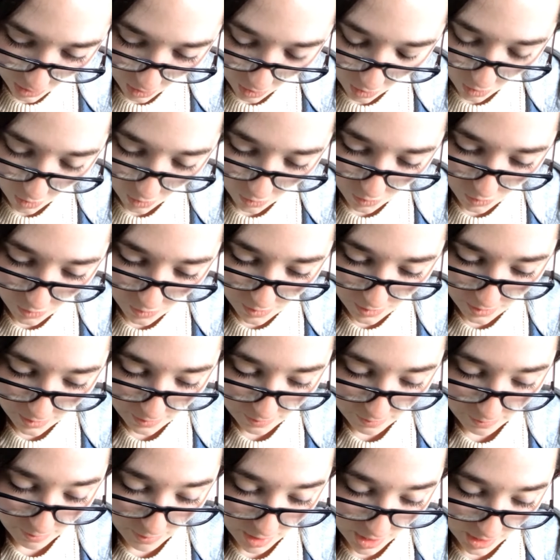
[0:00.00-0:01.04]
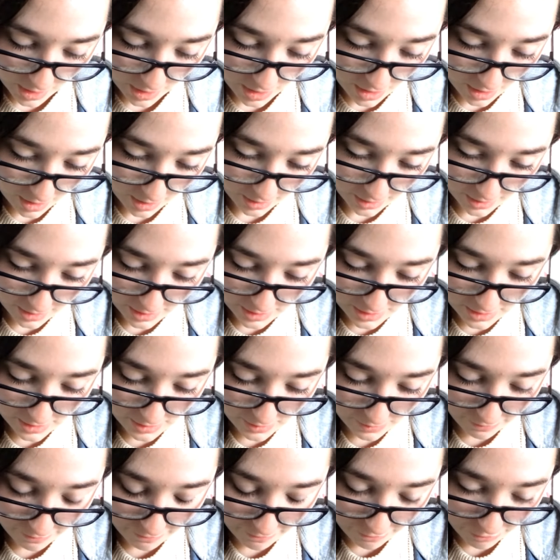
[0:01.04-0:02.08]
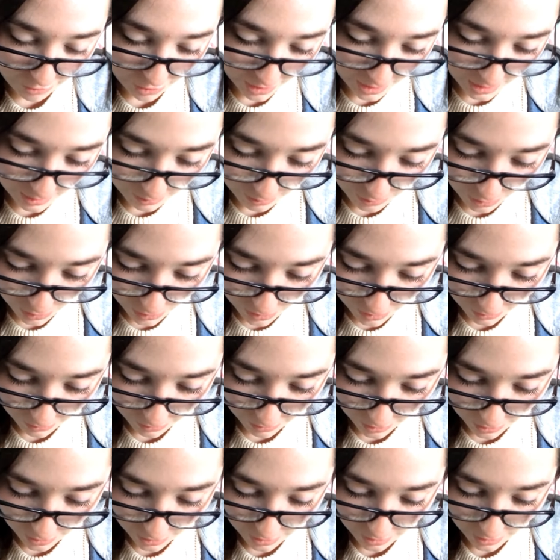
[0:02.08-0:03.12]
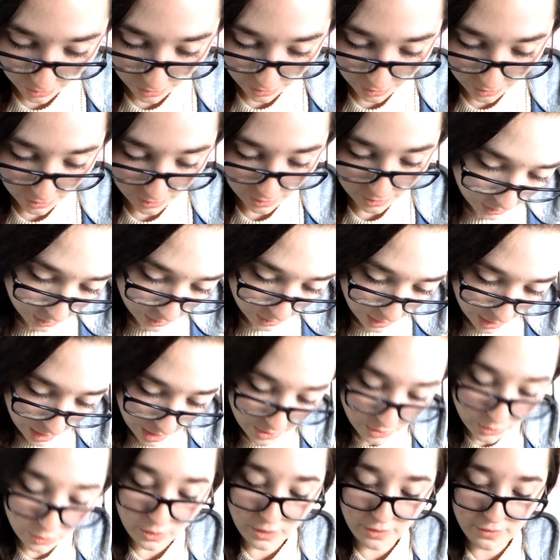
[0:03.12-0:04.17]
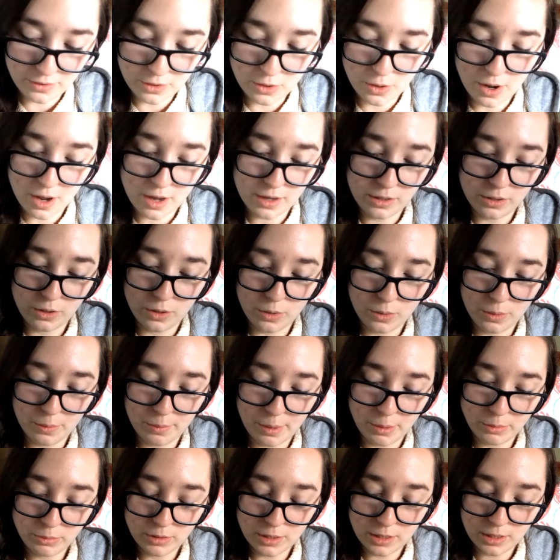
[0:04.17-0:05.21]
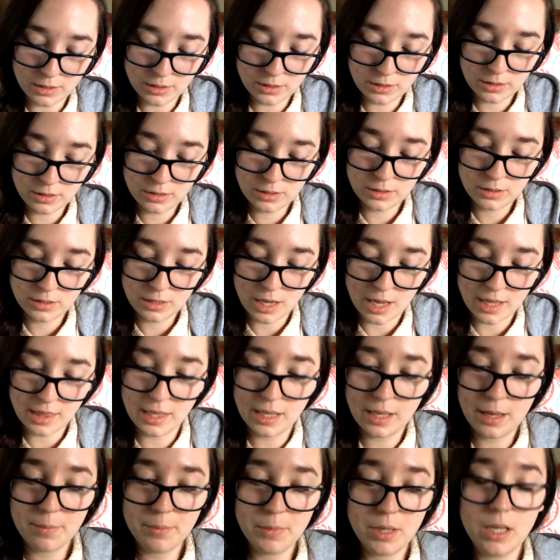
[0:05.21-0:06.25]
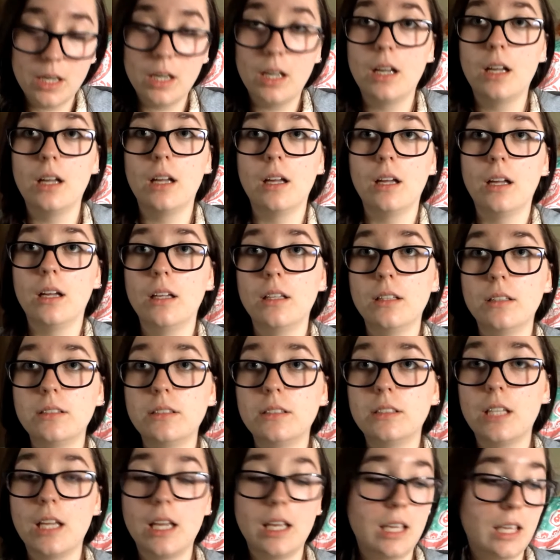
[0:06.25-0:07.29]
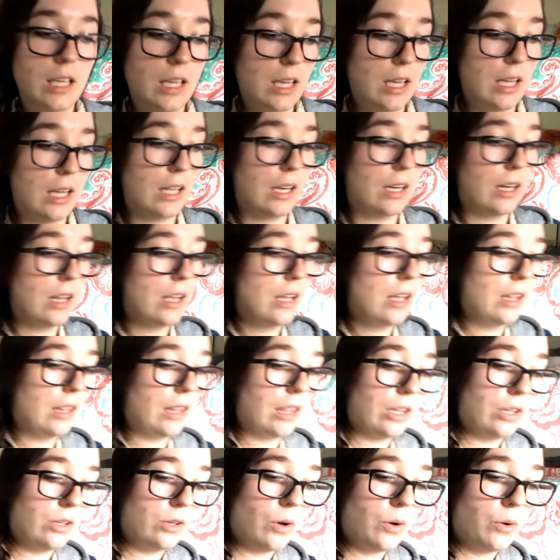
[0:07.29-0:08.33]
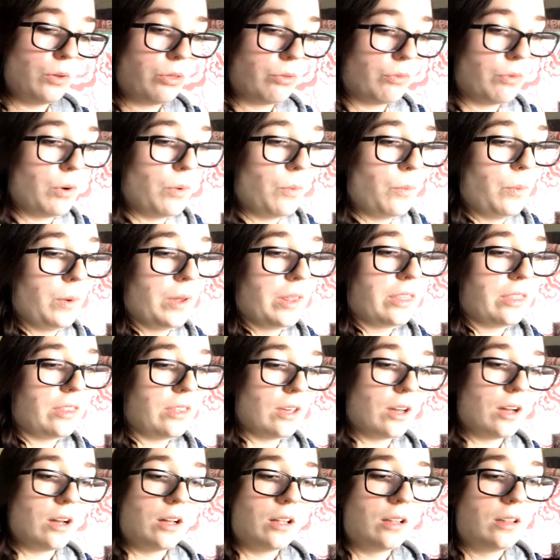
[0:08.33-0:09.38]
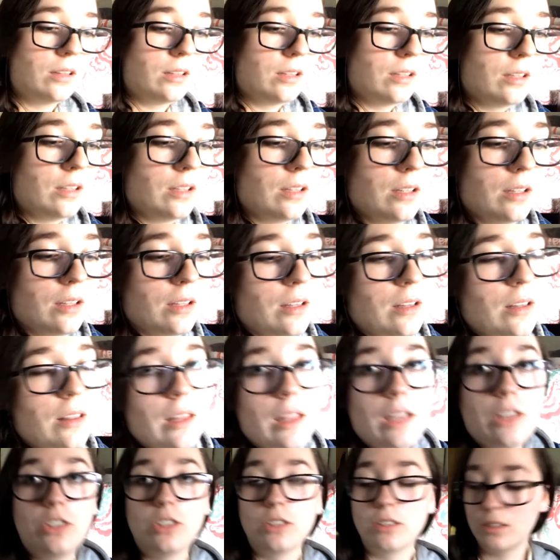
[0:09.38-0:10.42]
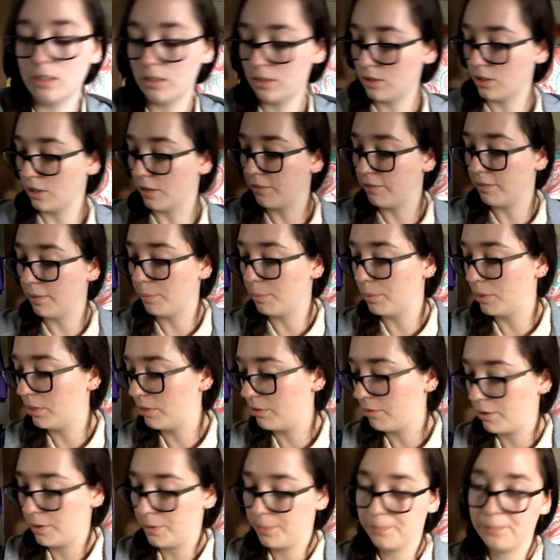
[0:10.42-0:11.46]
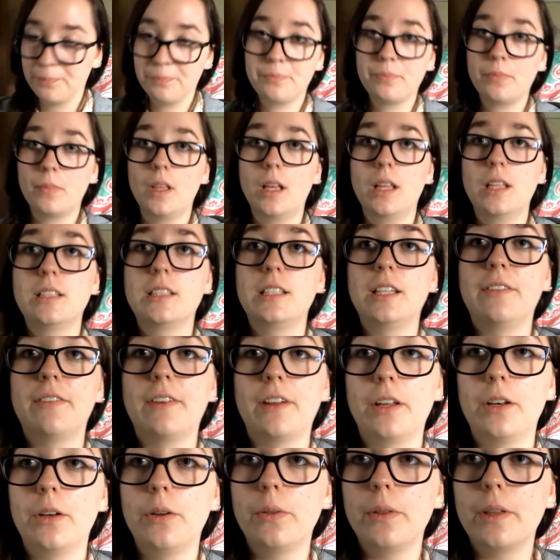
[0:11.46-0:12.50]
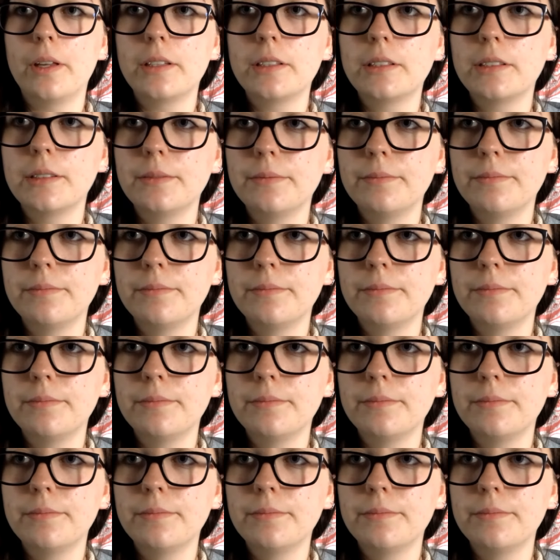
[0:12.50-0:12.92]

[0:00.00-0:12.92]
Oh my god. This is freaking beautiful. I don't even know how to go about this. I think I'm gonna take it and, like, go through it with y'all. Like, just start flipping through. Let's see if I can do this.